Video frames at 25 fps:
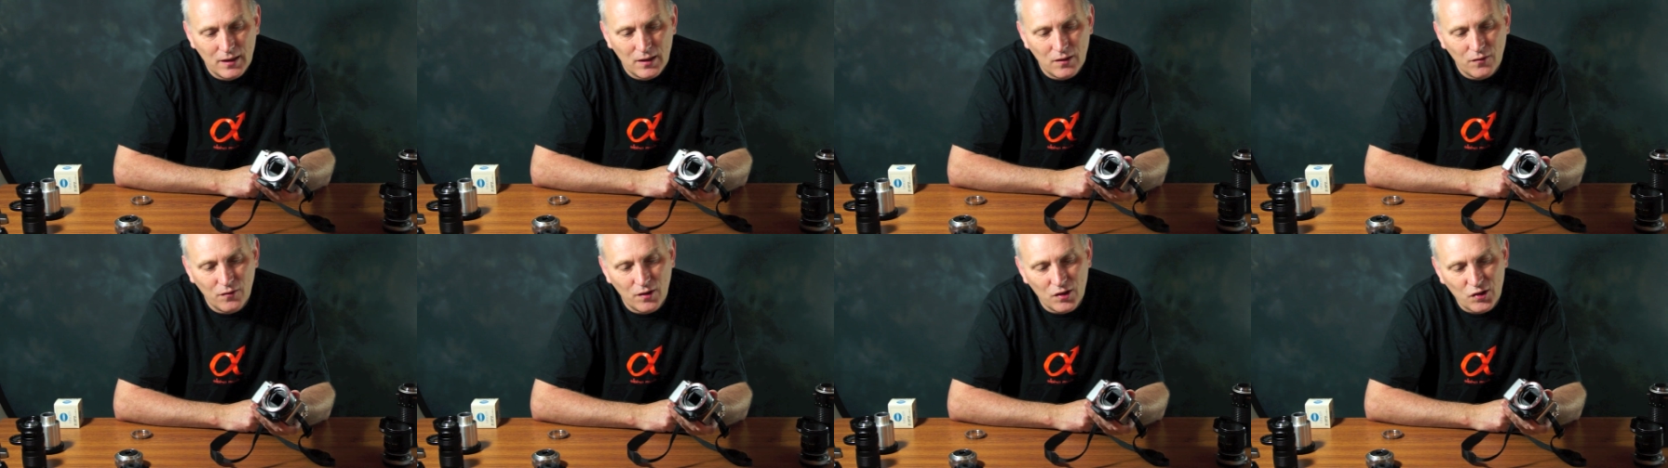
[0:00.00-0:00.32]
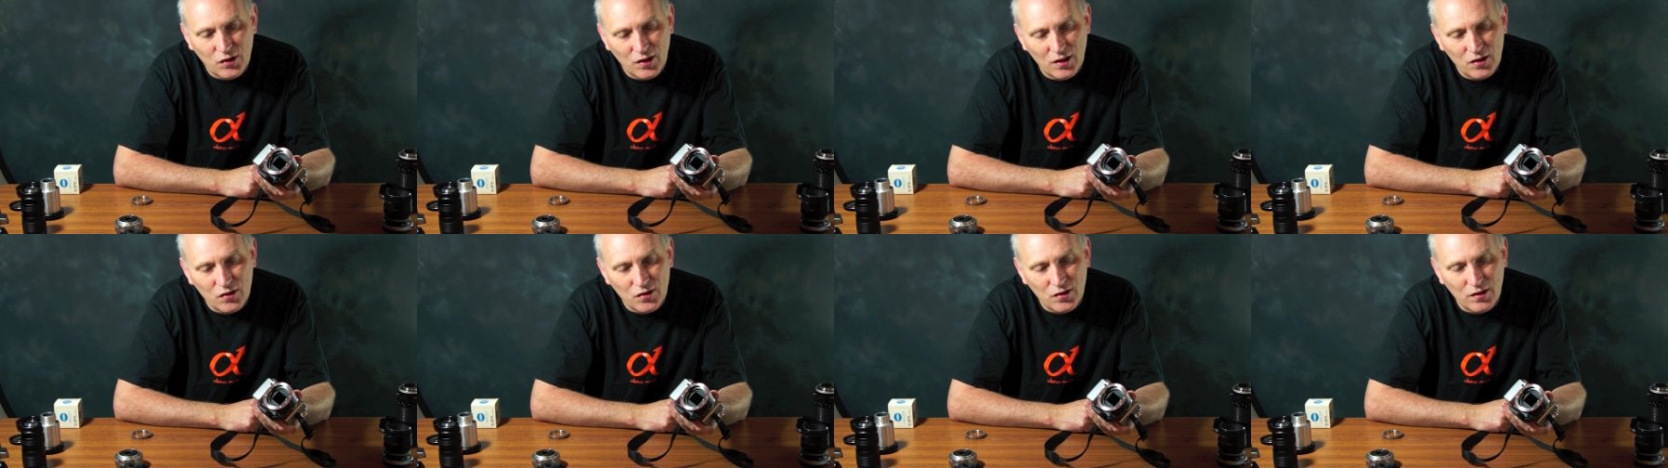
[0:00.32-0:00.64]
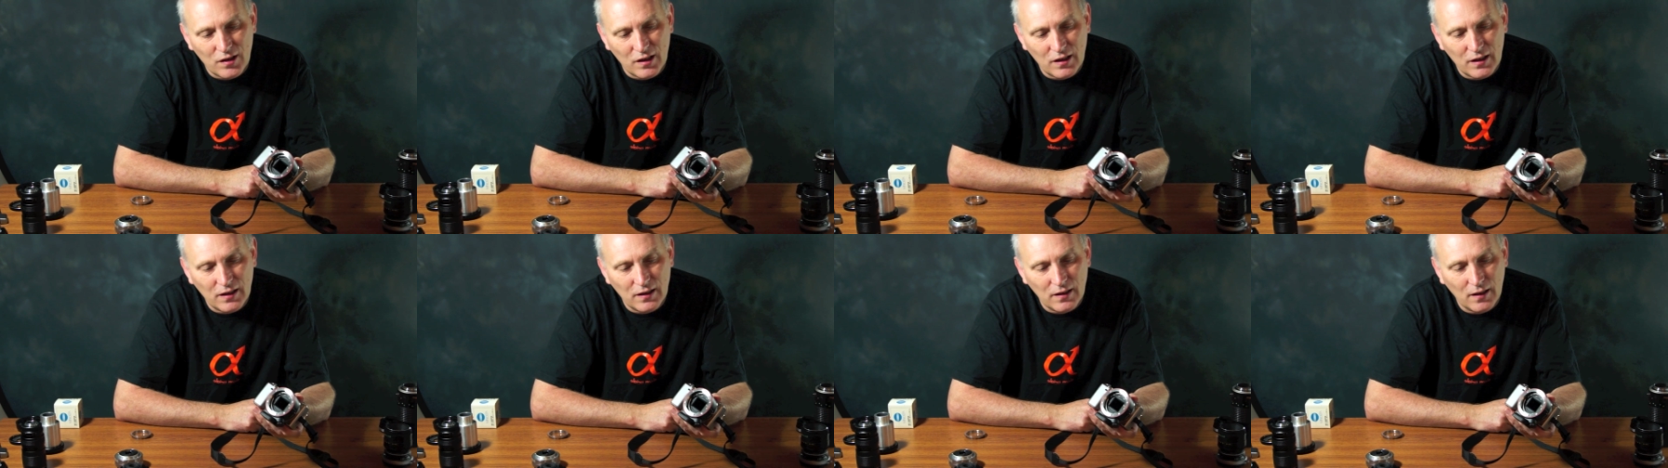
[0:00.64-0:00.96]
This is
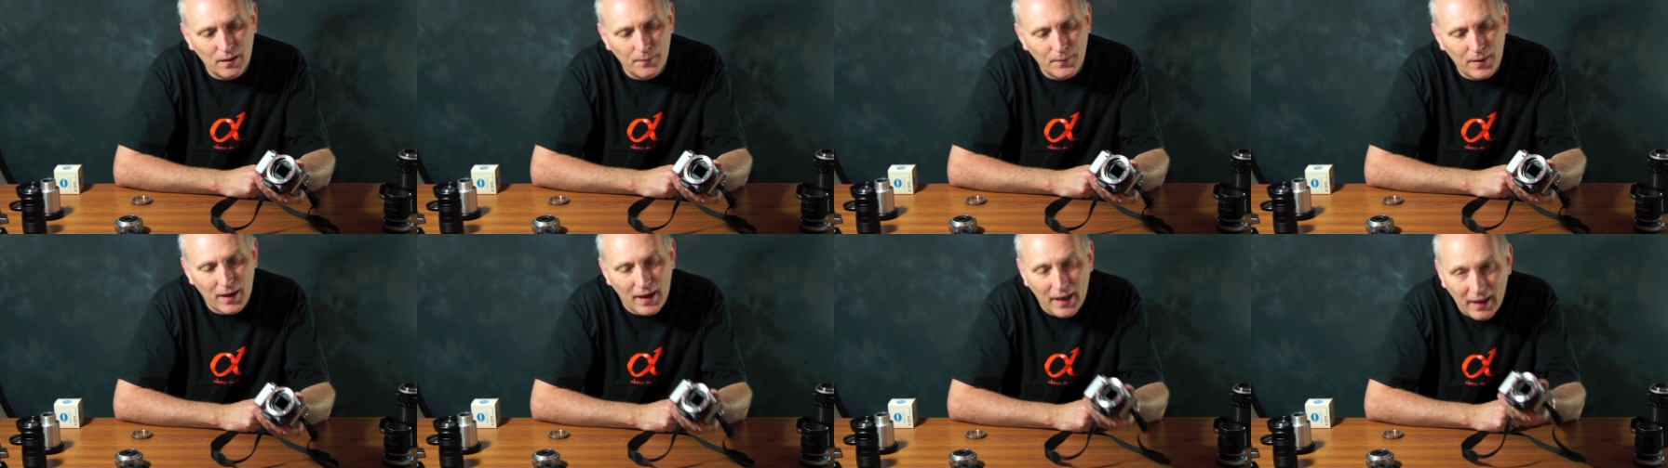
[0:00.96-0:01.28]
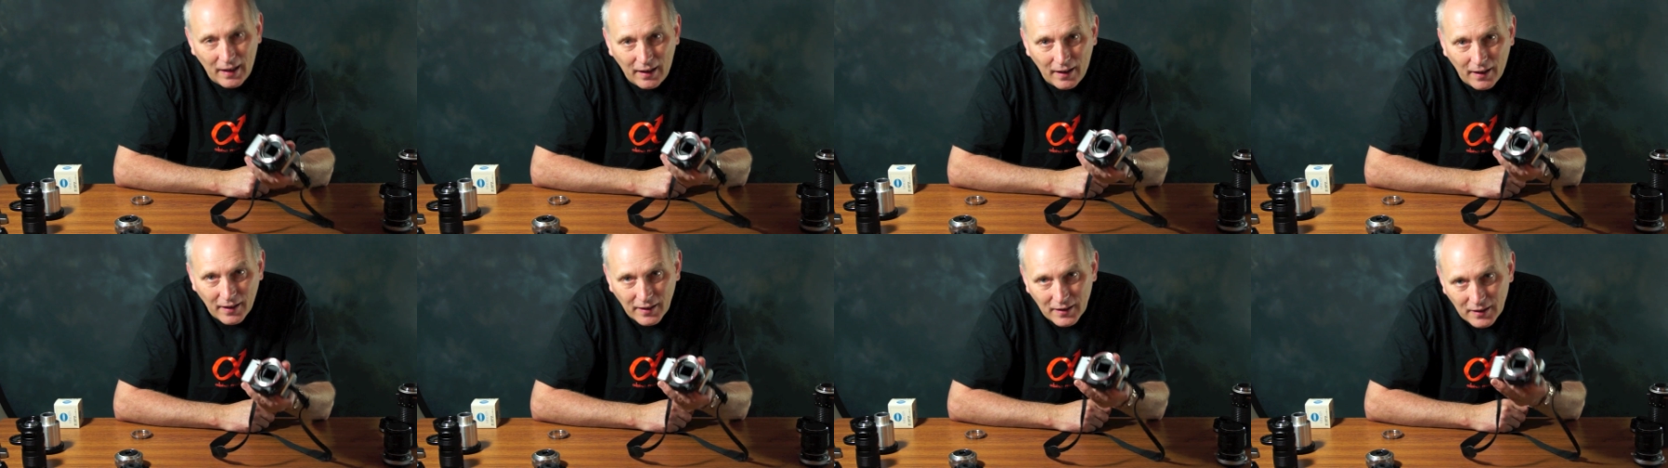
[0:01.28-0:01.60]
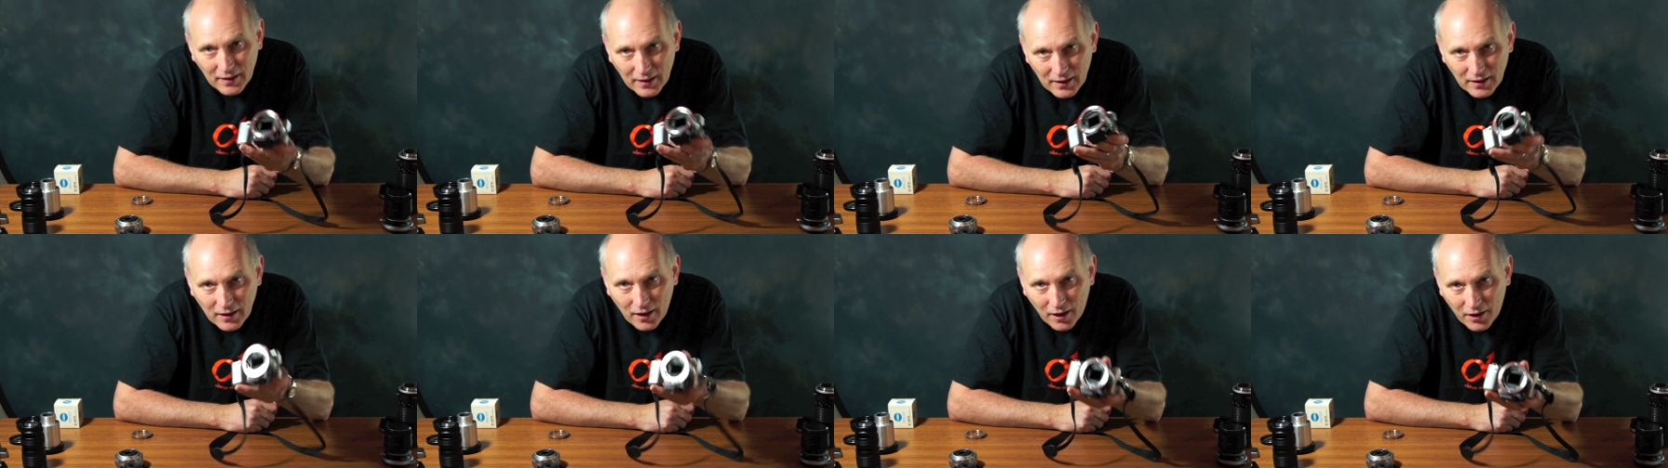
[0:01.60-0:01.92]
the
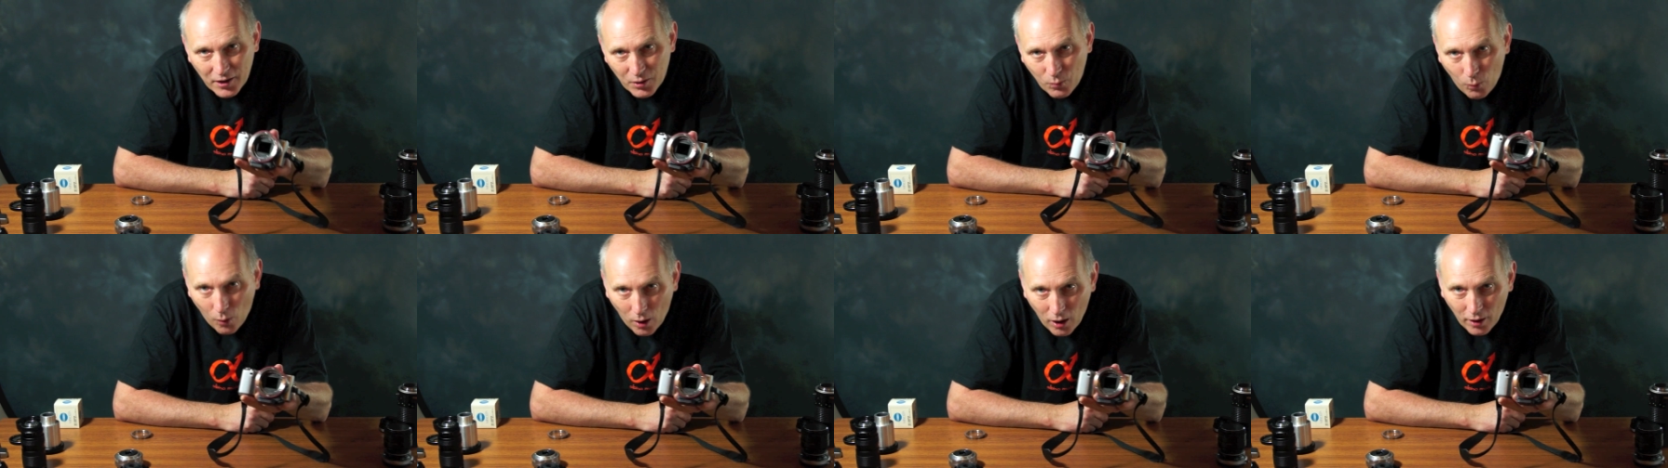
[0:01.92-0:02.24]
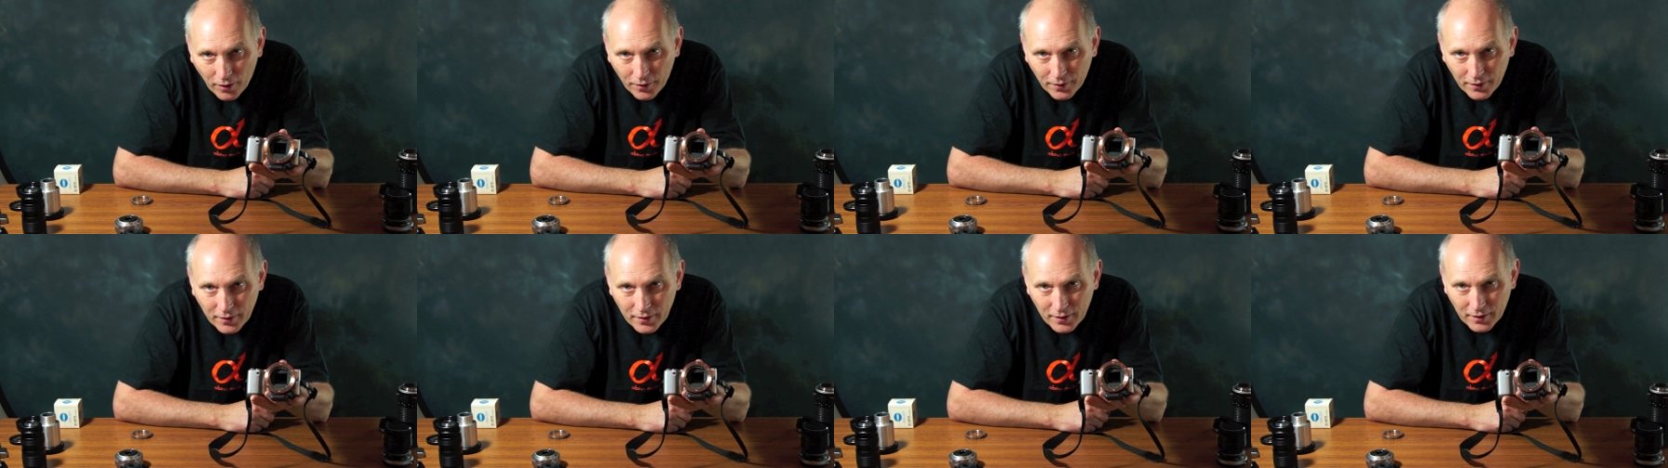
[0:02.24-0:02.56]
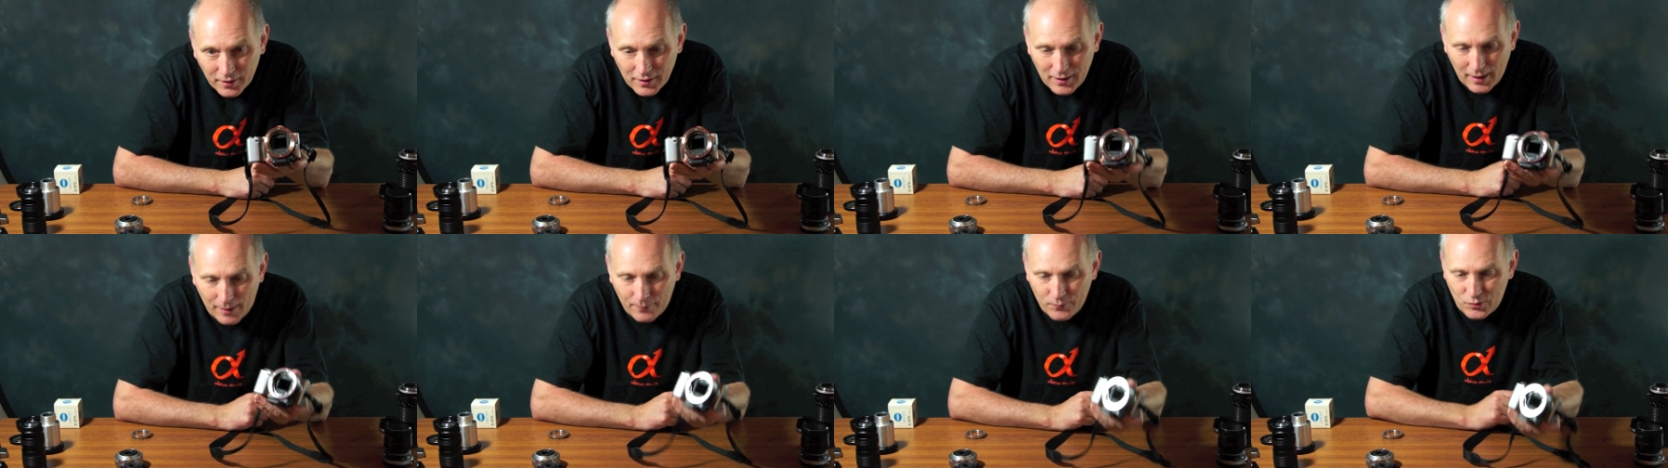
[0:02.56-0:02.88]
LAEA1
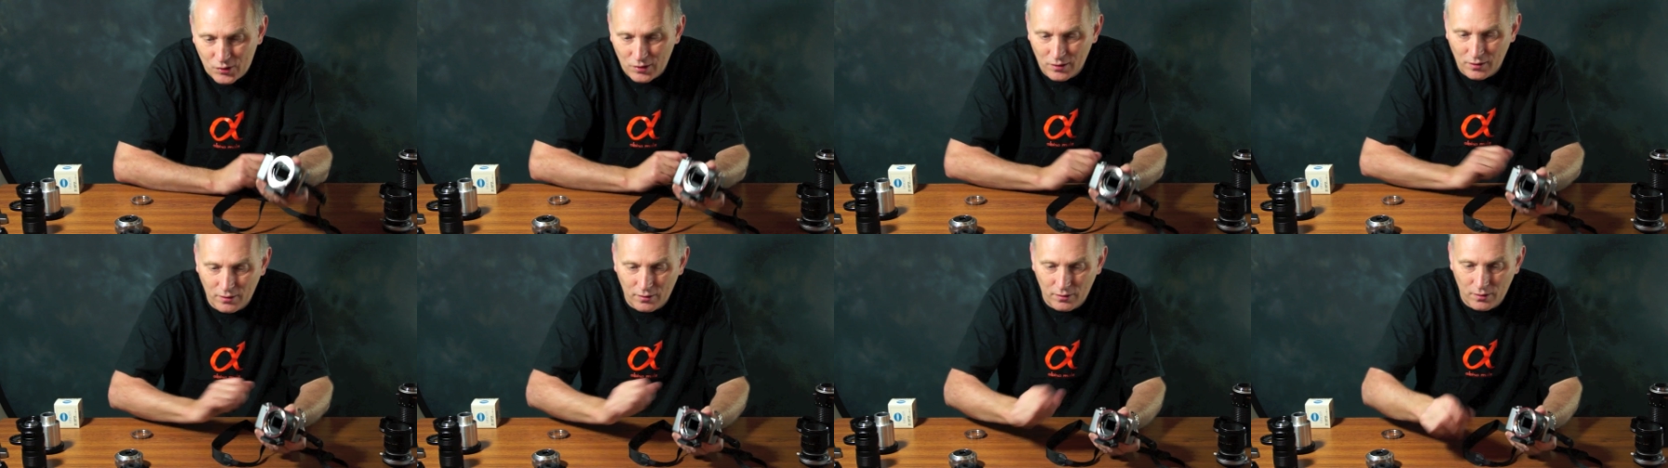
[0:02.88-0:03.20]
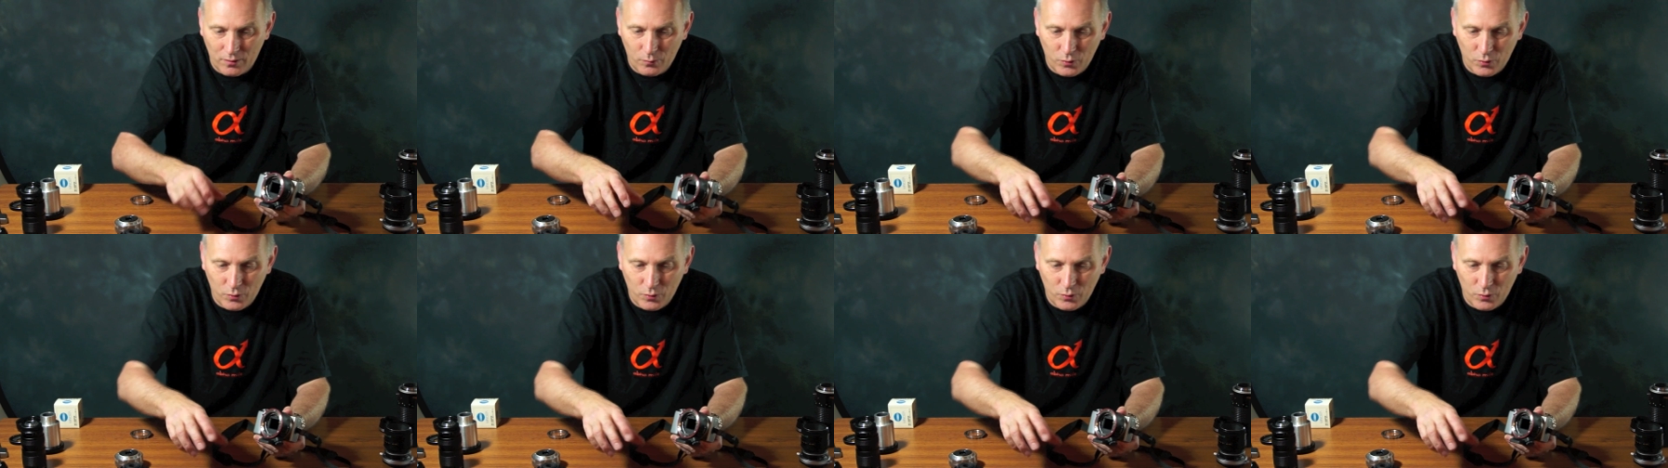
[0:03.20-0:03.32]
adapter,